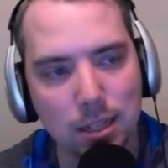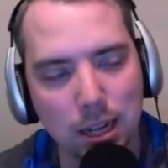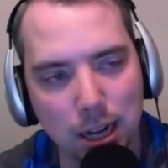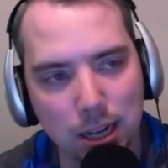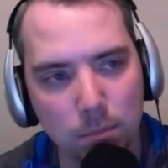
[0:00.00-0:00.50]

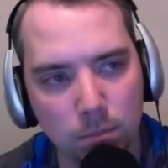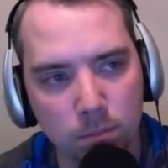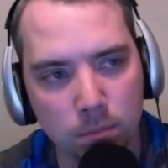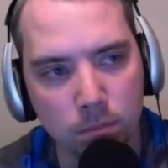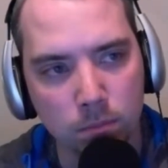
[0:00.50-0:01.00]
time
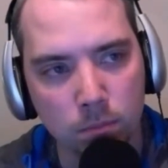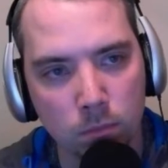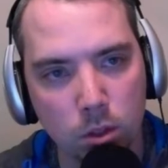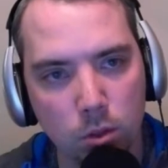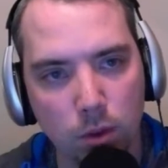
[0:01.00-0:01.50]

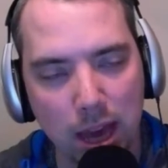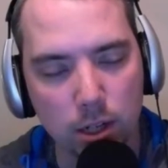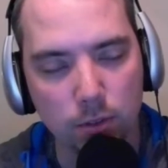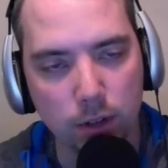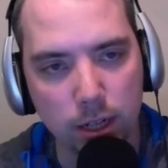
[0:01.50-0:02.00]
you've
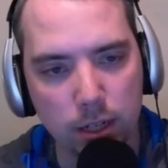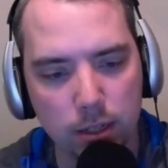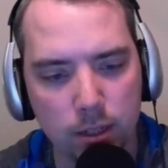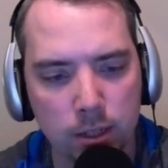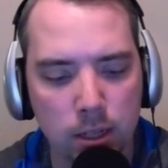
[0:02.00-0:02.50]
aggravated it.